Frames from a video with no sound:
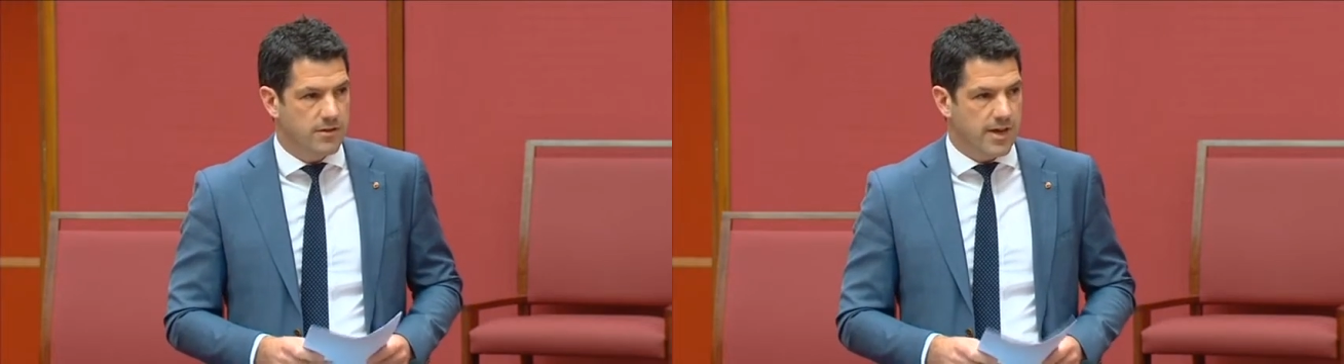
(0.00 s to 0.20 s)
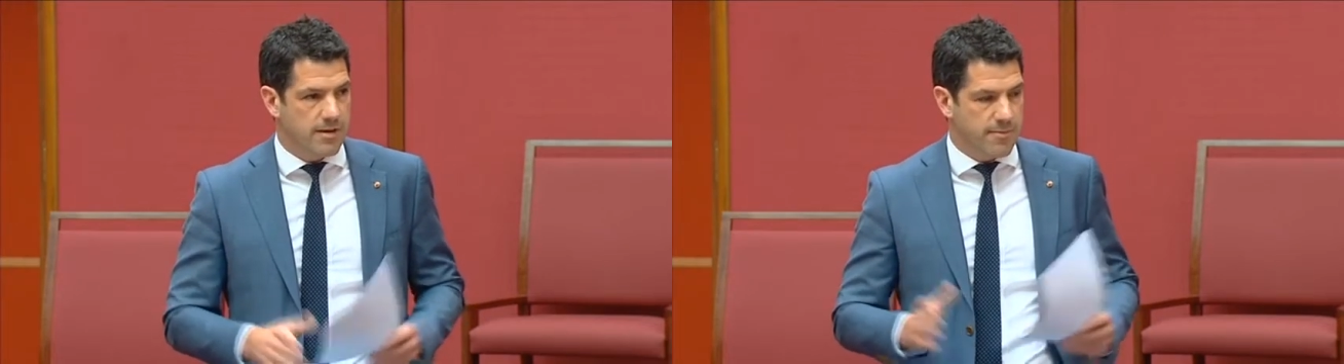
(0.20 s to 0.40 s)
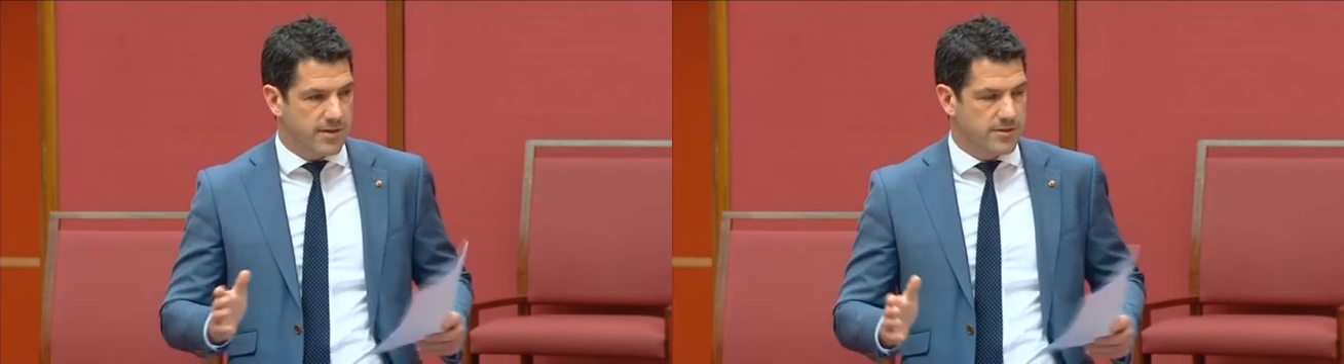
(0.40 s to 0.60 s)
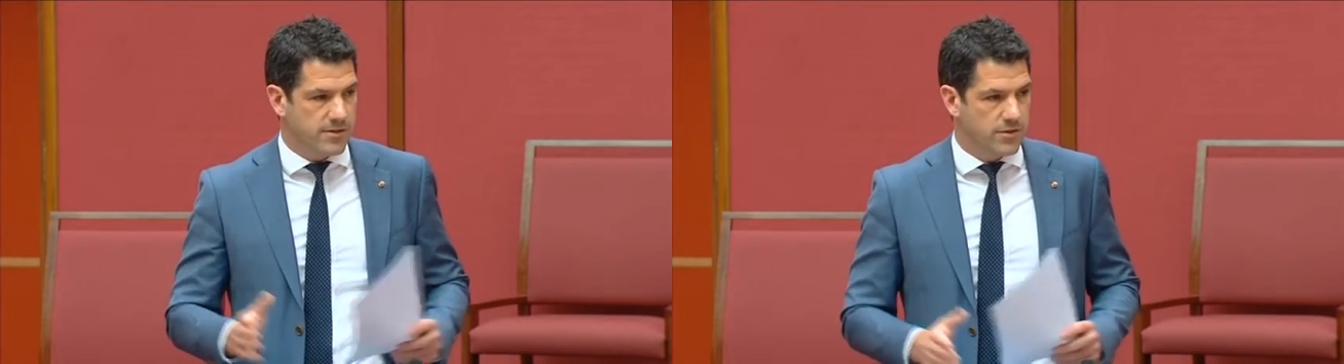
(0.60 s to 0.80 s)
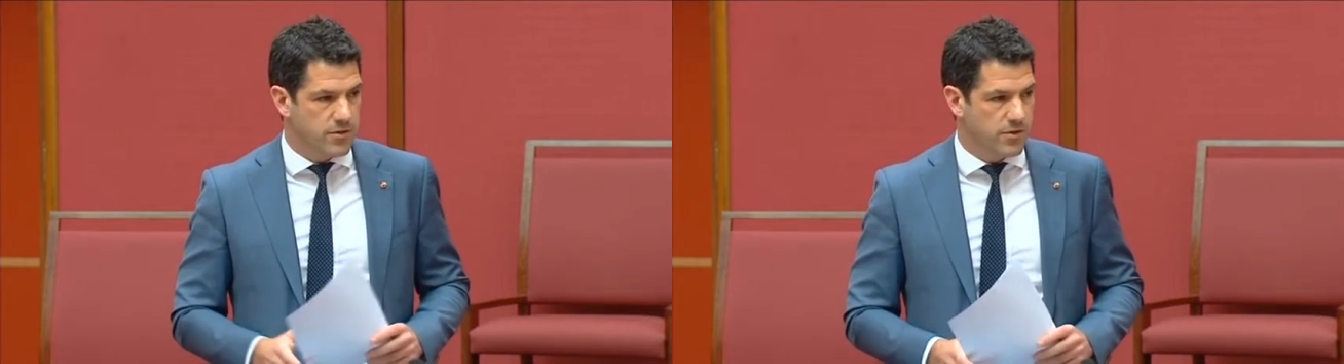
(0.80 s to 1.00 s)
They are matters of
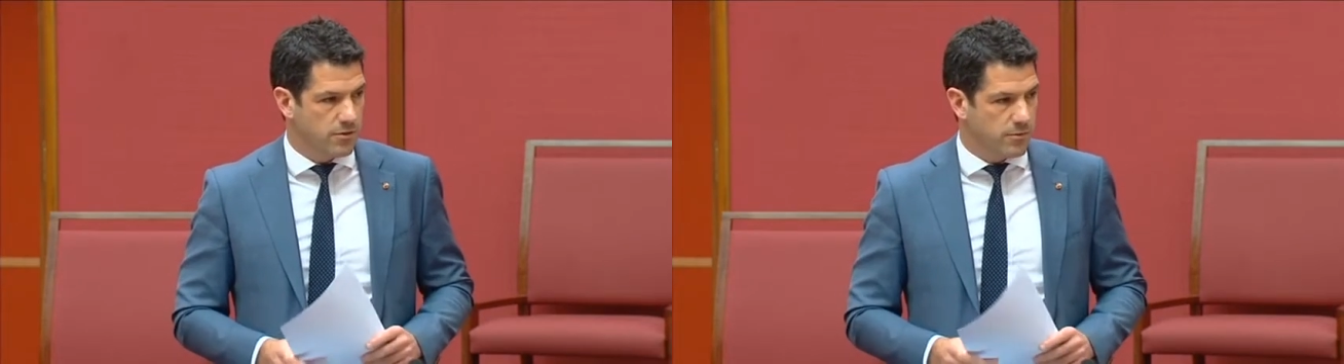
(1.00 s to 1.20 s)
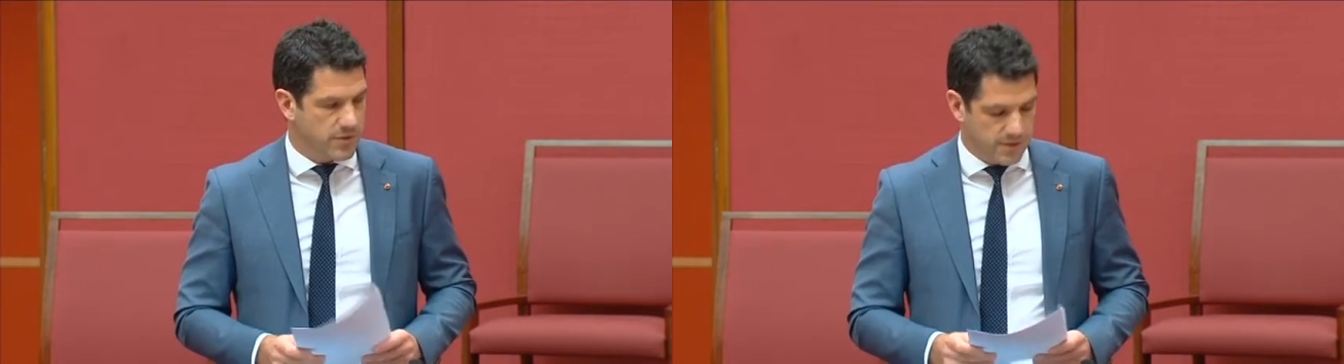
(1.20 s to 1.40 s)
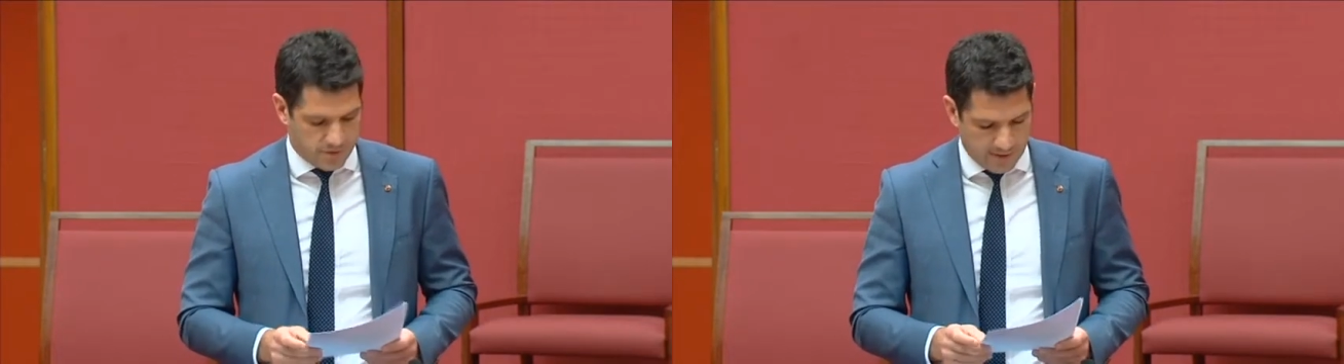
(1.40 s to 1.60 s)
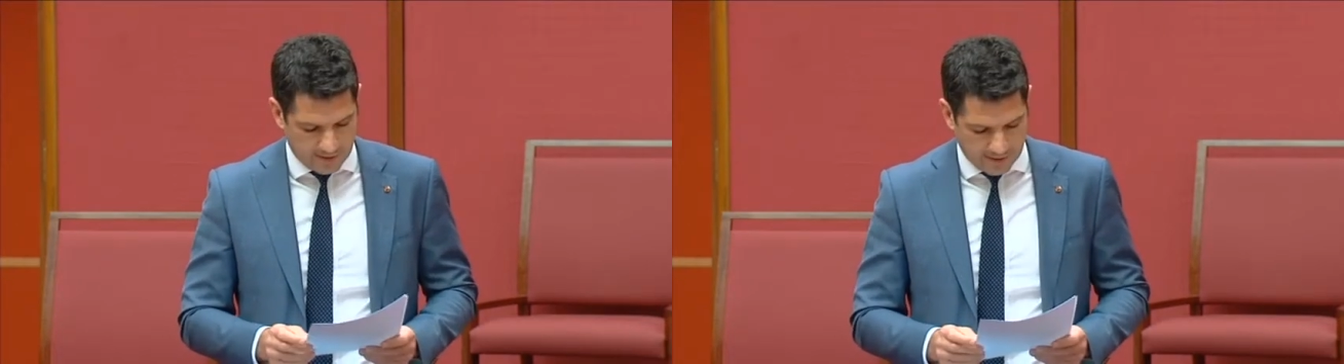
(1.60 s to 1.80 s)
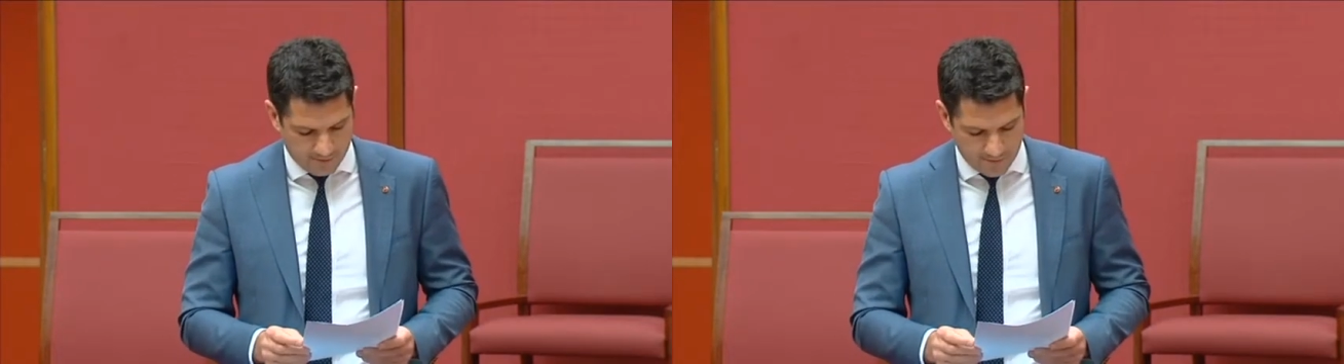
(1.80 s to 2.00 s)
concern which the
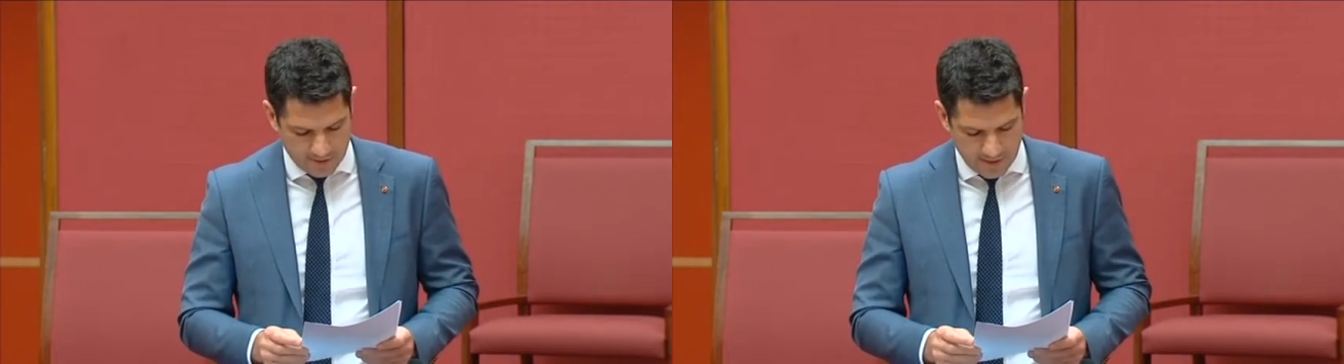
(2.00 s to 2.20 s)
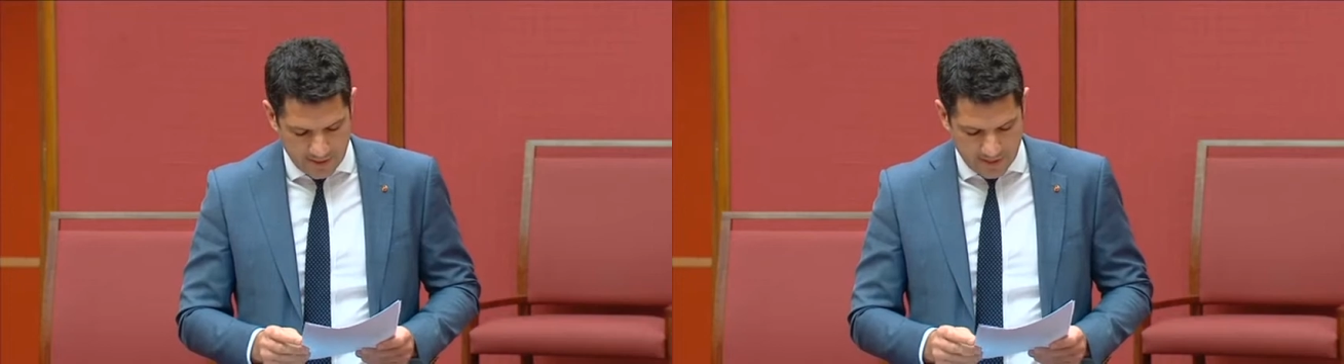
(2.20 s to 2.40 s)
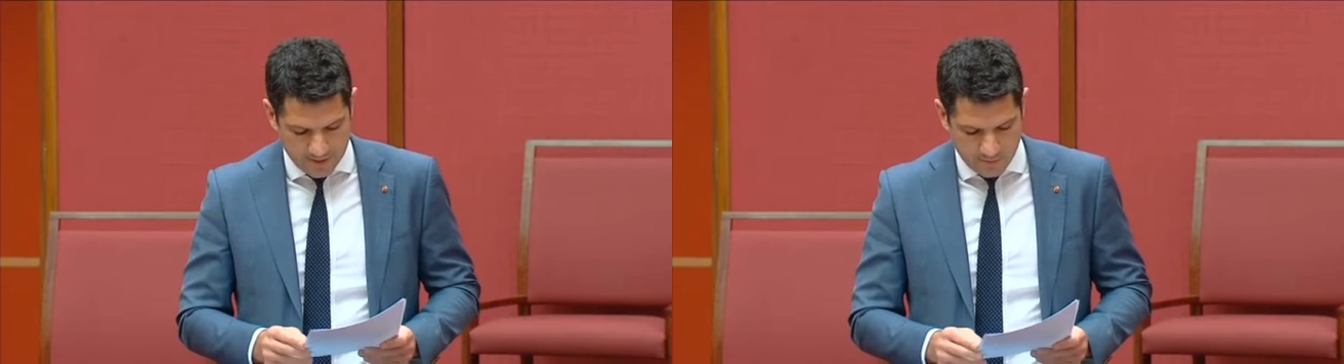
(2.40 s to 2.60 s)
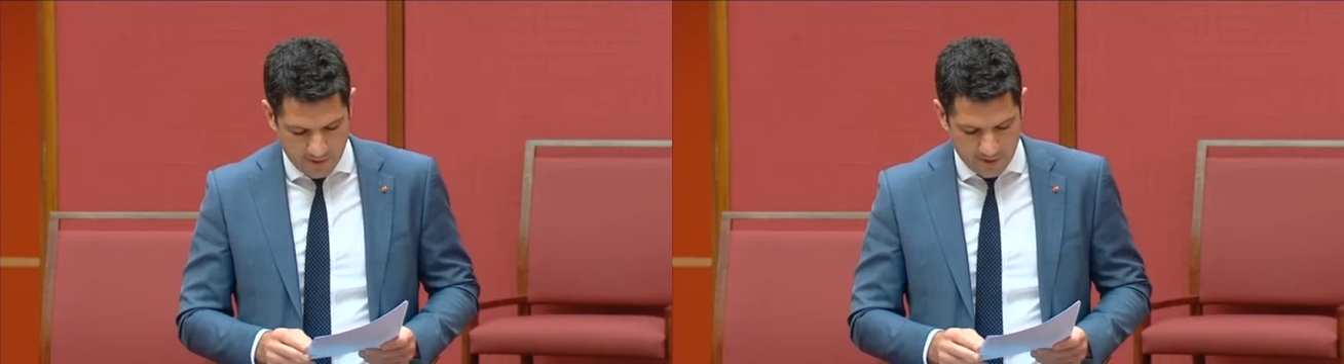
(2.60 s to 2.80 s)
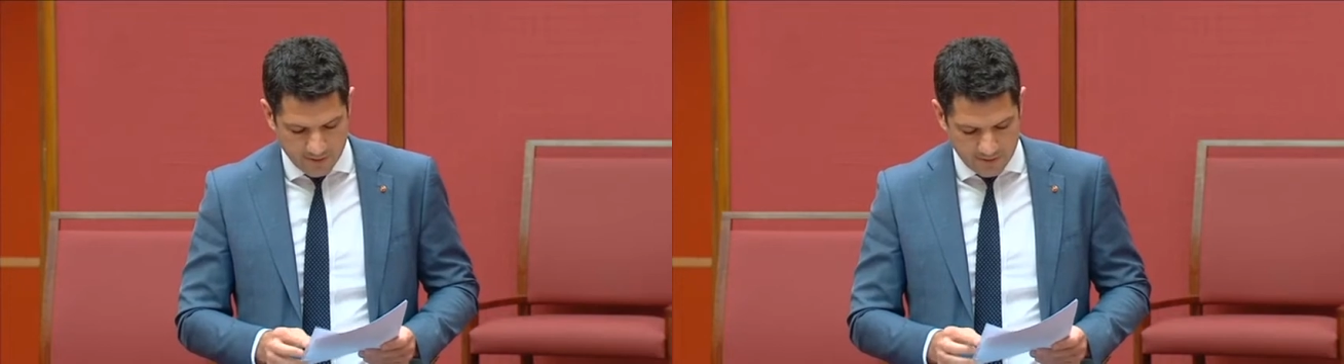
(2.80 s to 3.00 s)
Australian government has
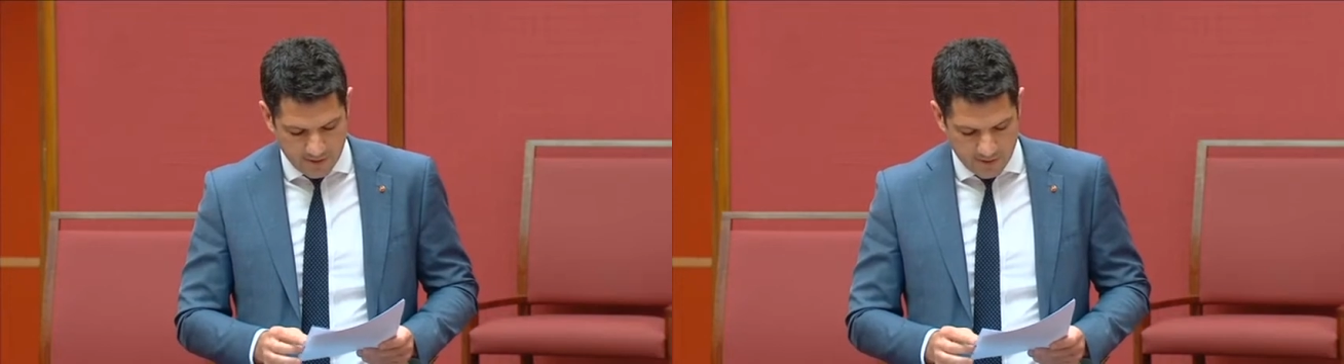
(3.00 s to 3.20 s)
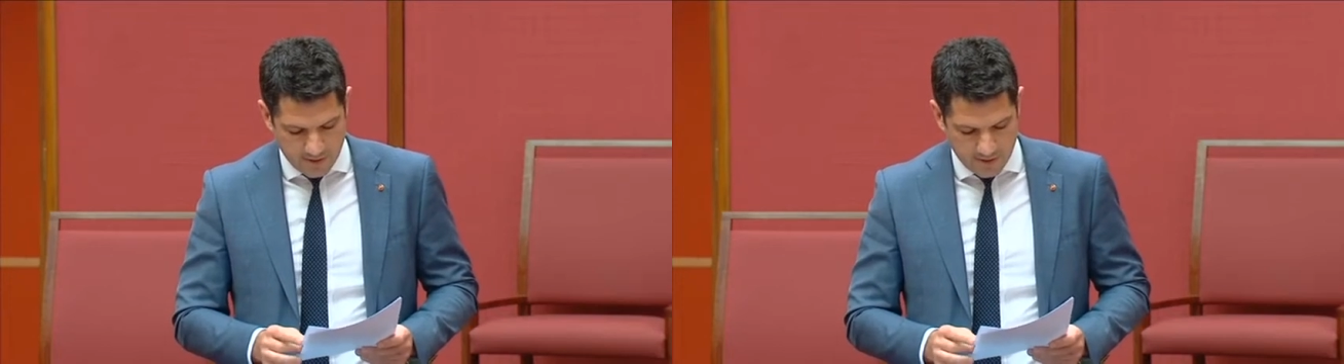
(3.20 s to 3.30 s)
raised